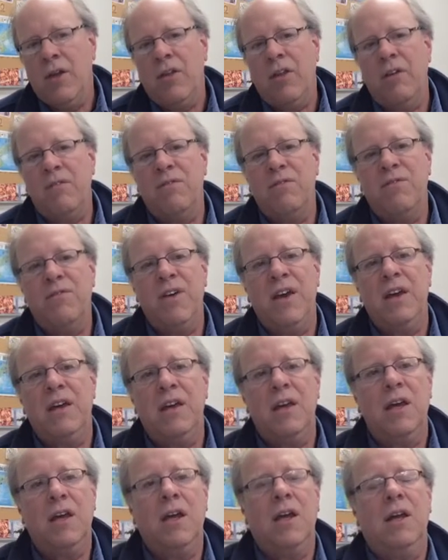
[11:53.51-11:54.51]
that
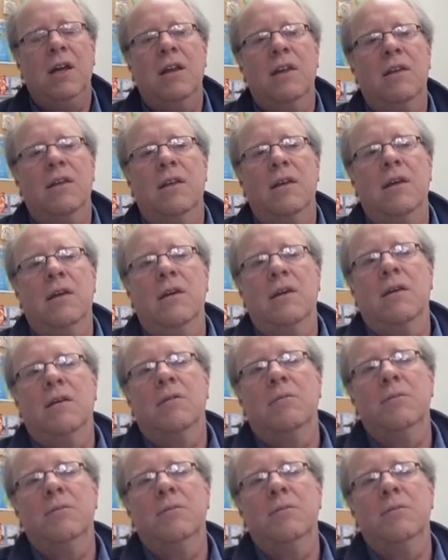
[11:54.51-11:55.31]
faking anything,